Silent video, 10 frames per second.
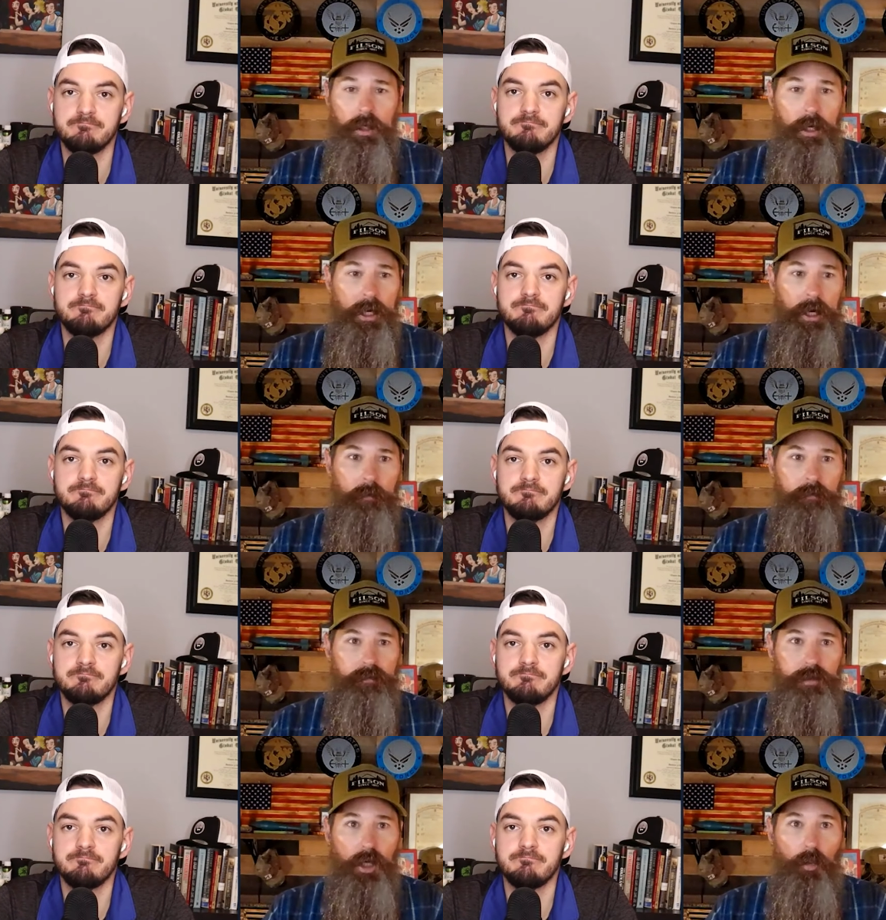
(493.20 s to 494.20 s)
Speaker 1: Um,
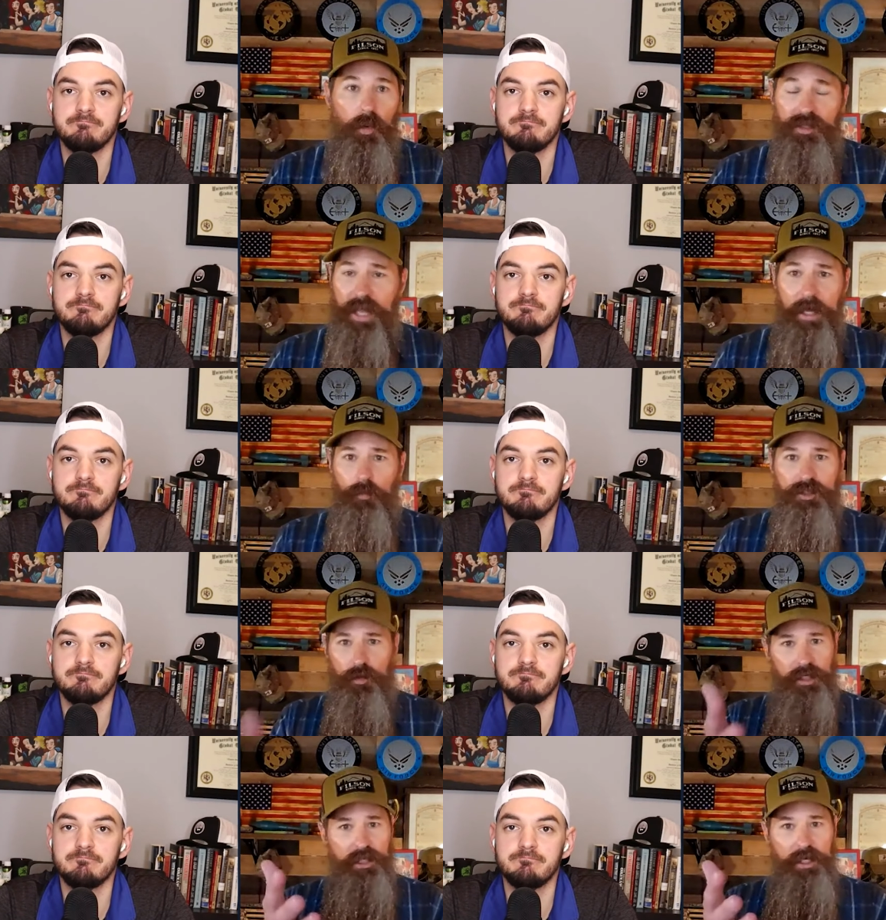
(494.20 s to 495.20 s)
so with that, was there
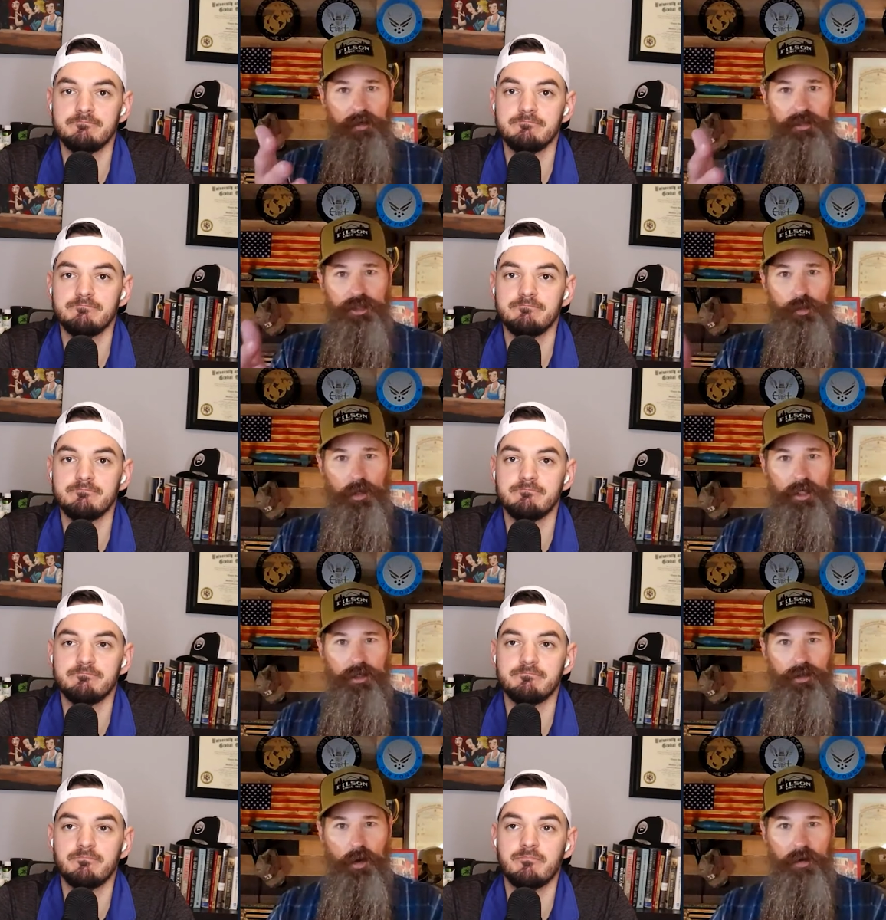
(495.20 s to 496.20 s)
anything else that you wanted to
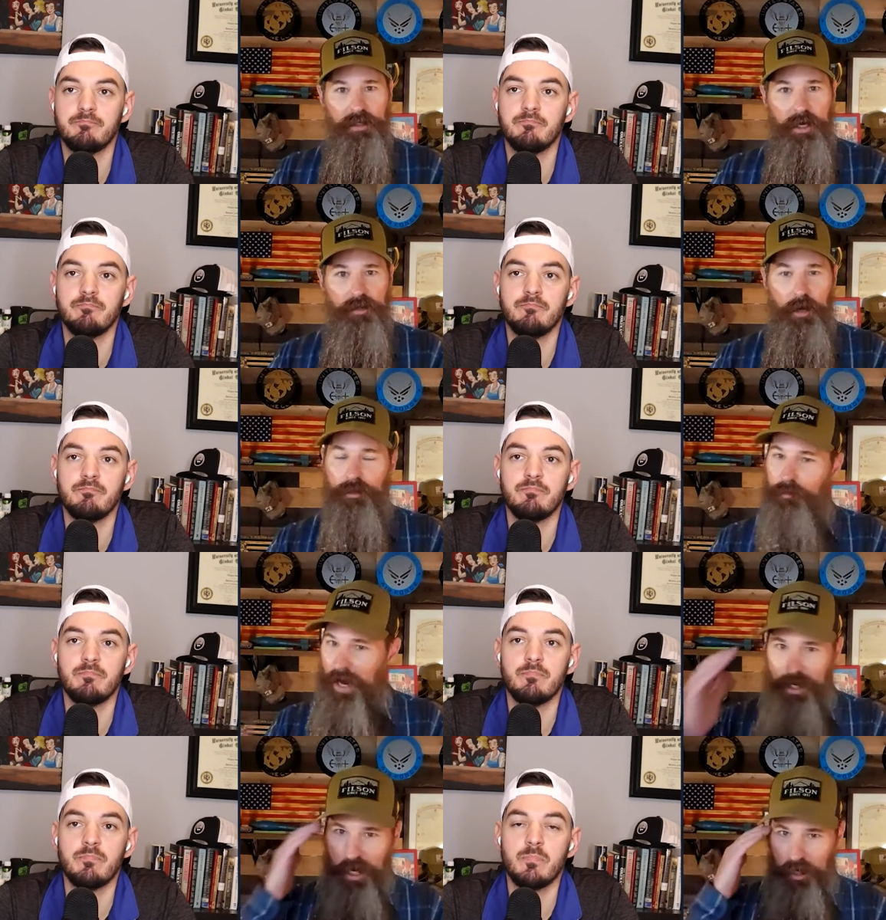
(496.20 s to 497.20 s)
throw in there? That was my
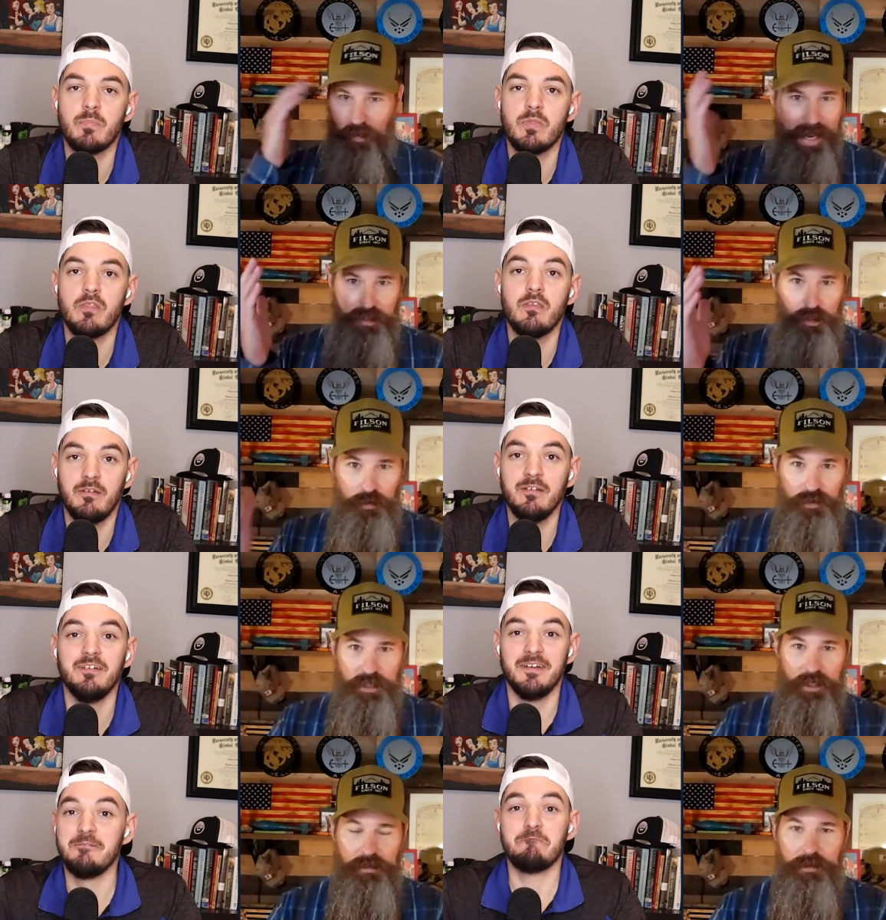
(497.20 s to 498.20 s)
kind of last two
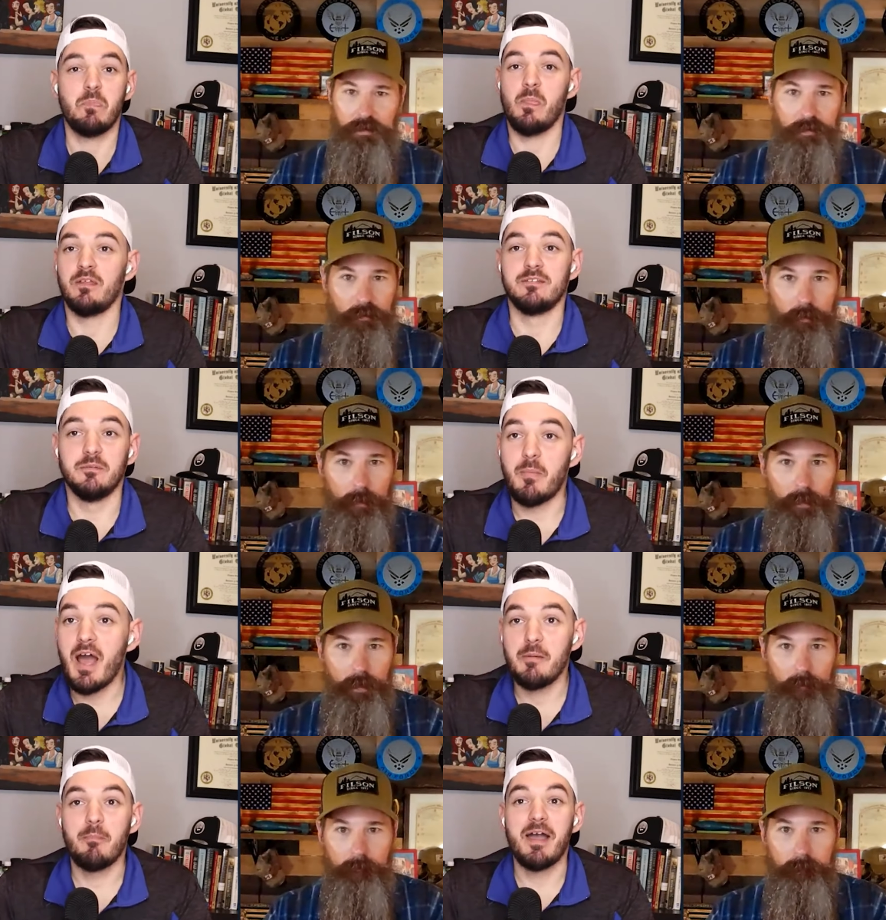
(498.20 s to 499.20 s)
cents.
Speaker 2: My
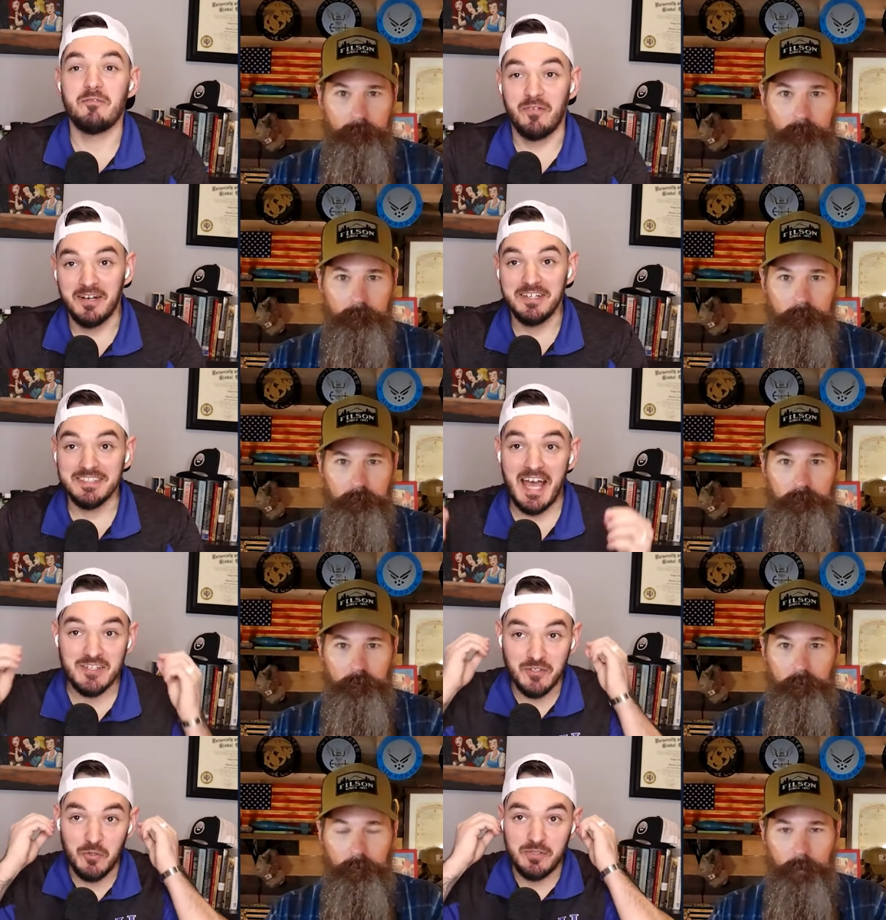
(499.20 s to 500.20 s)
my very last
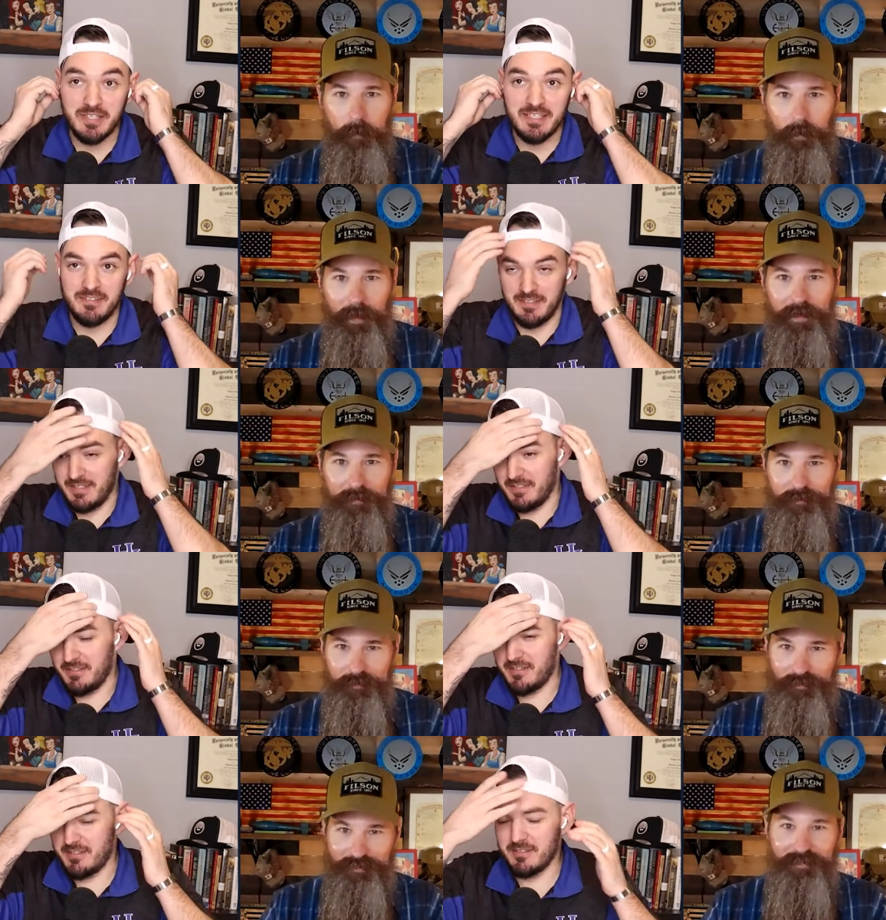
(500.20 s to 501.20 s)
two cents
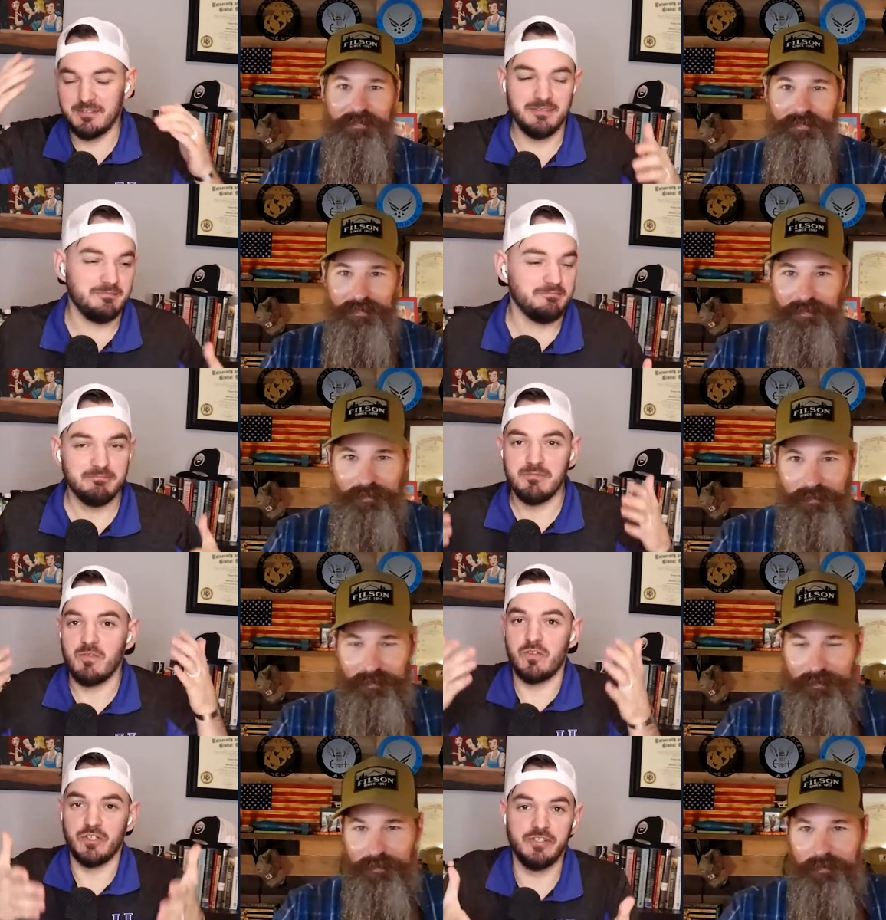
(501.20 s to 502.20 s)
is
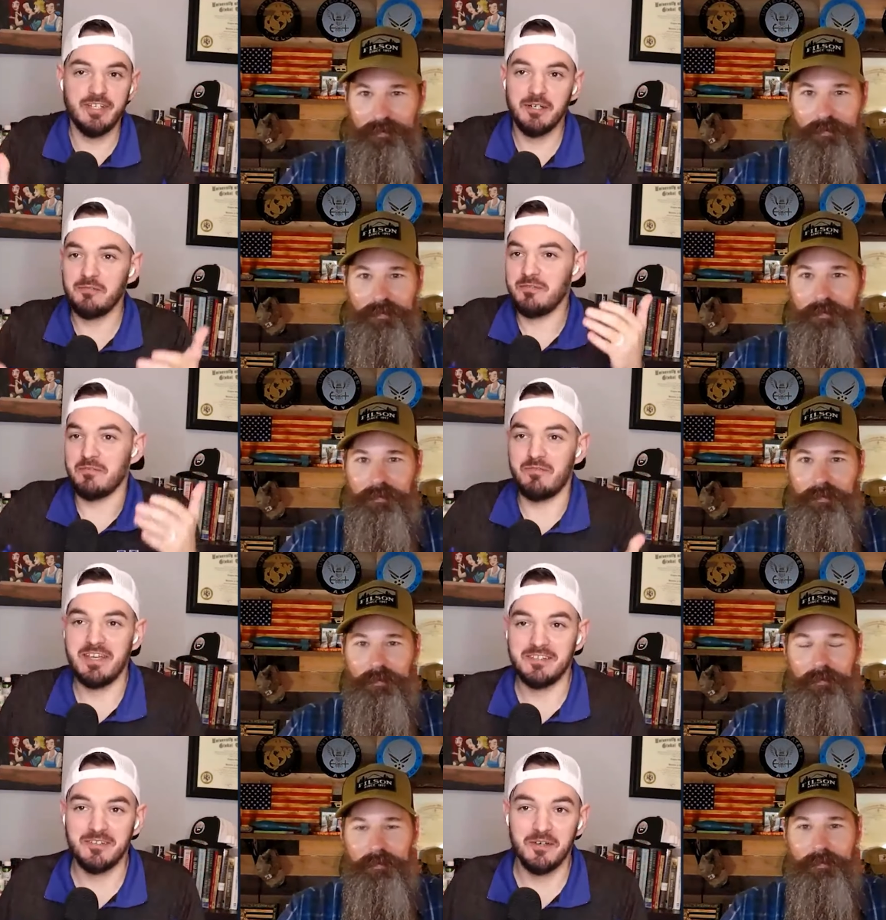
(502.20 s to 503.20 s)
yourself,
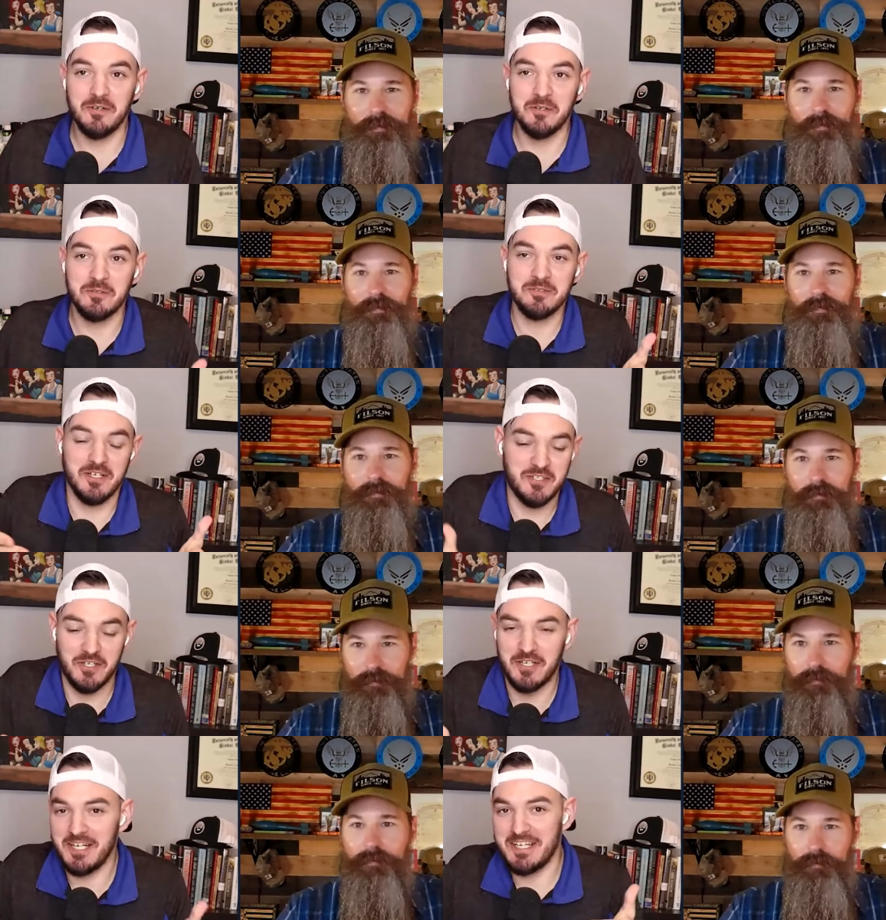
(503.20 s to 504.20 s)
VSO, attorney,